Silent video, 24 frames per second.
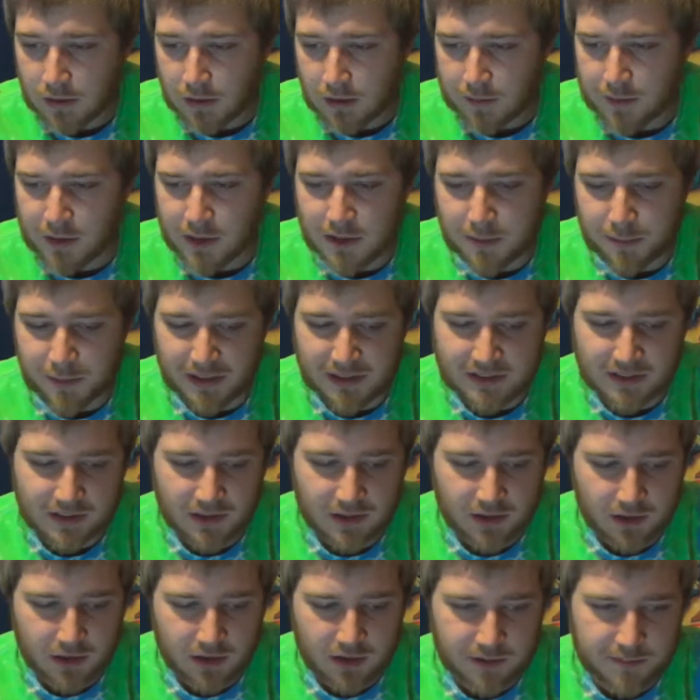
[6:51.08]
I'm not the best
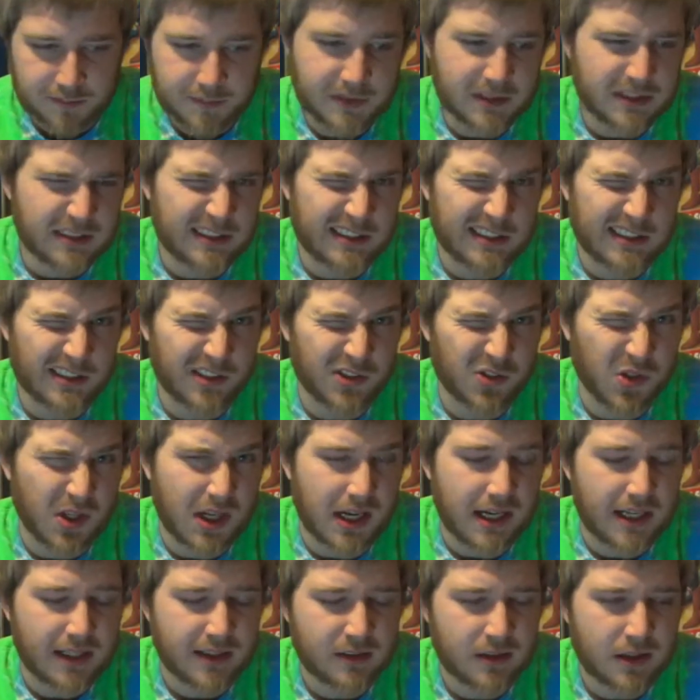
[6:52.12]
guitarist, but I
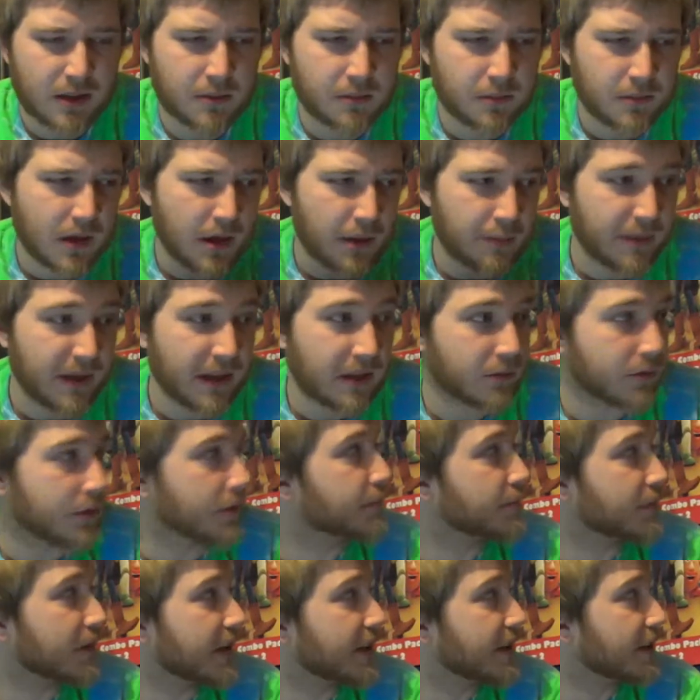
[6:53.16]
try. I'm a
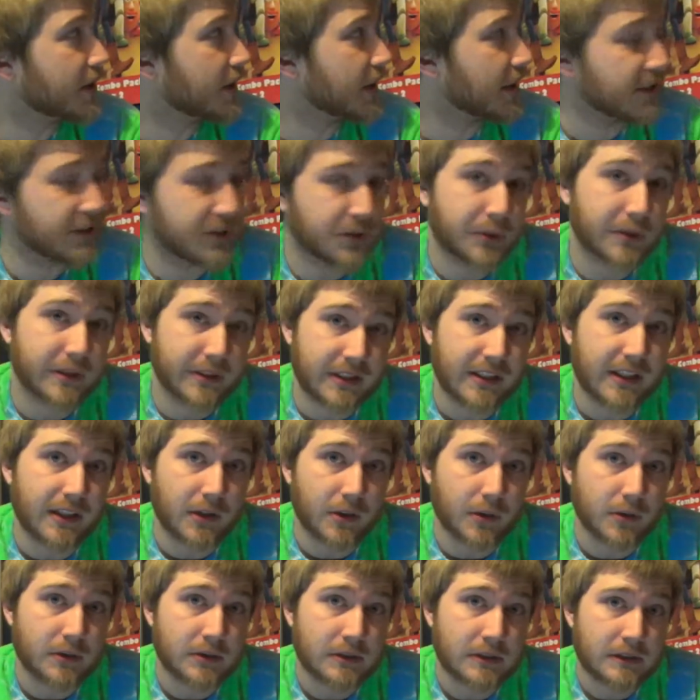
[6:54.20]
bedroom player, as you can
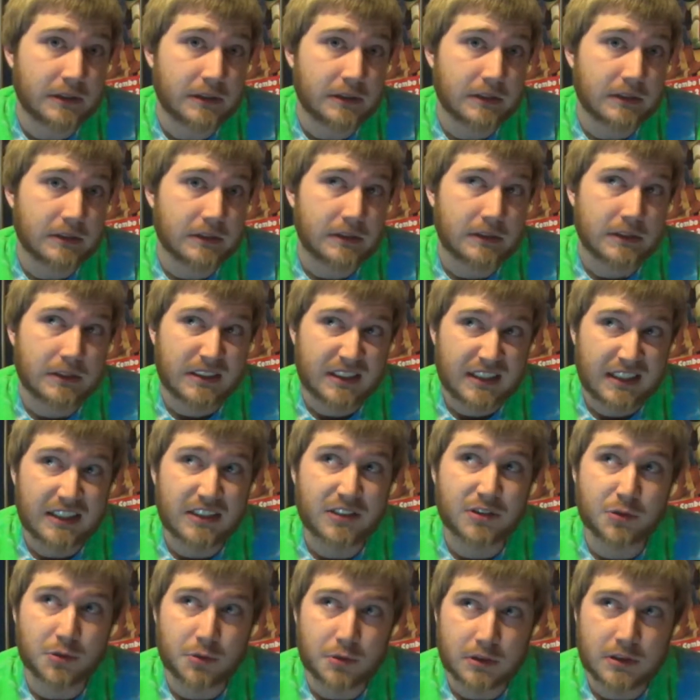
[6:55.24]
tell.
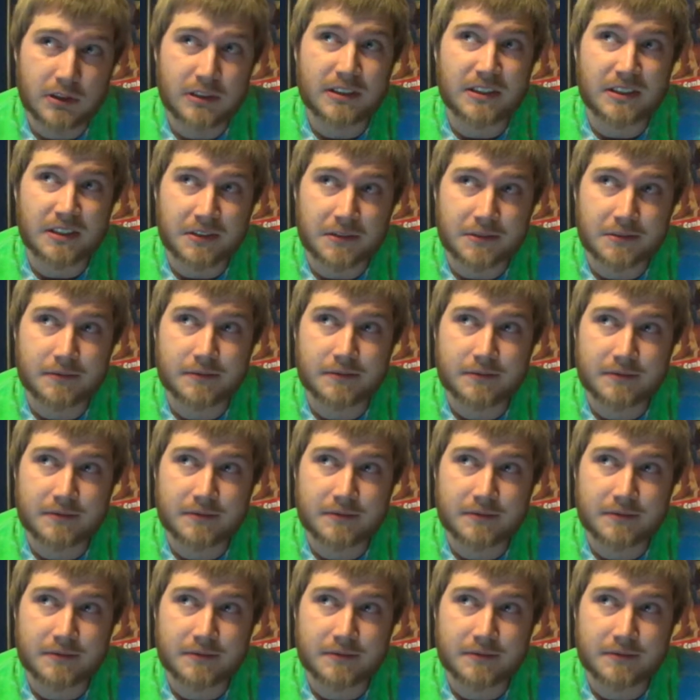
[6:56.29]
As you can tell.